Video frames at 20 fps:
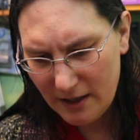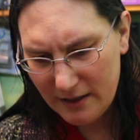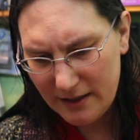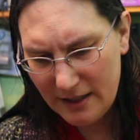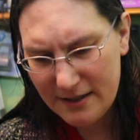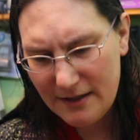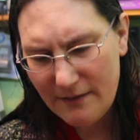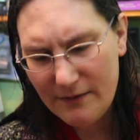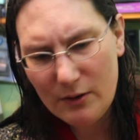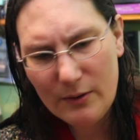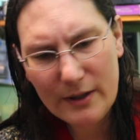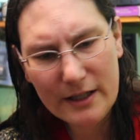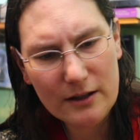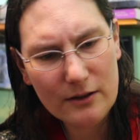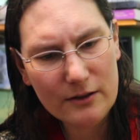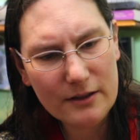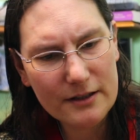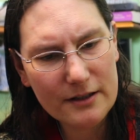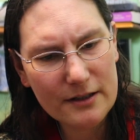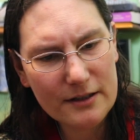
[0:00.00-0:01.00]
Let's have a quick
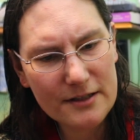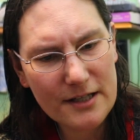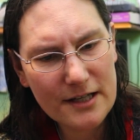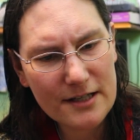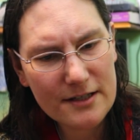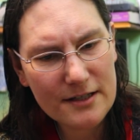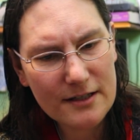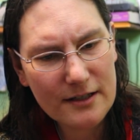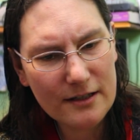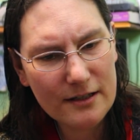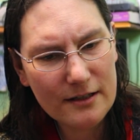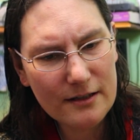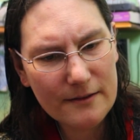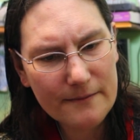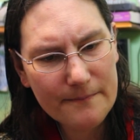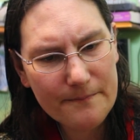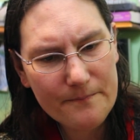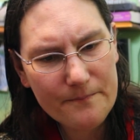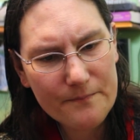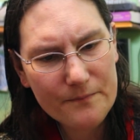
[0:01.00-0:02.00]
look at the disc.
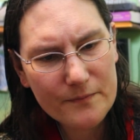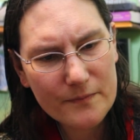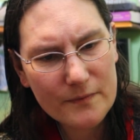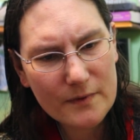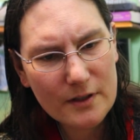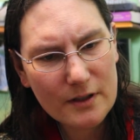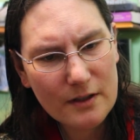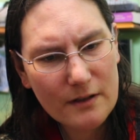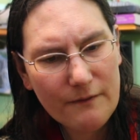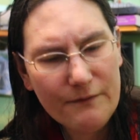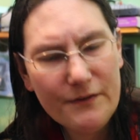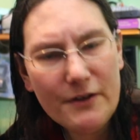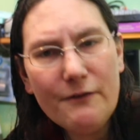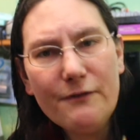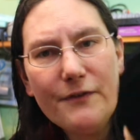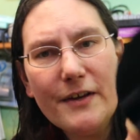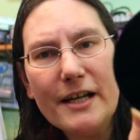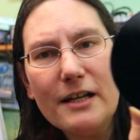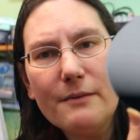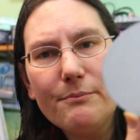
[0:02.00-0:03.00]
A few
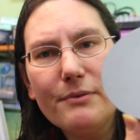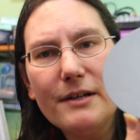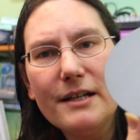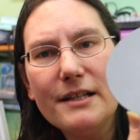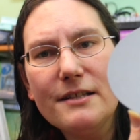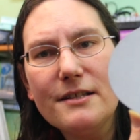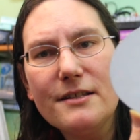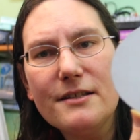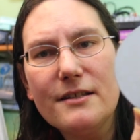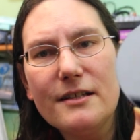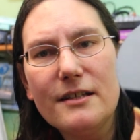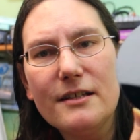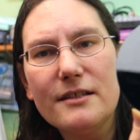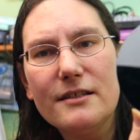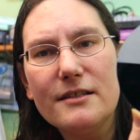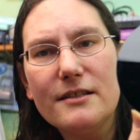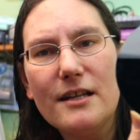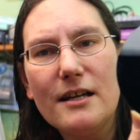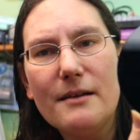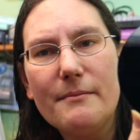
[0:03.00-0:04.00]
fingerprints
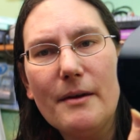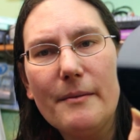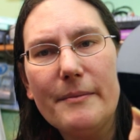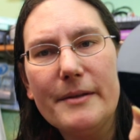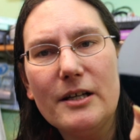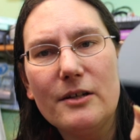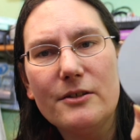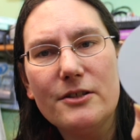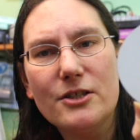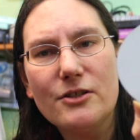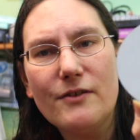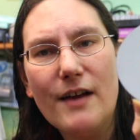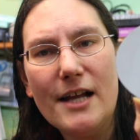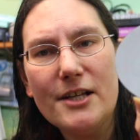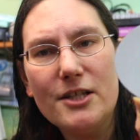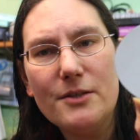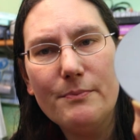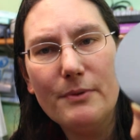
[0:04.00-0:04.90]
and maybe the odd scratch,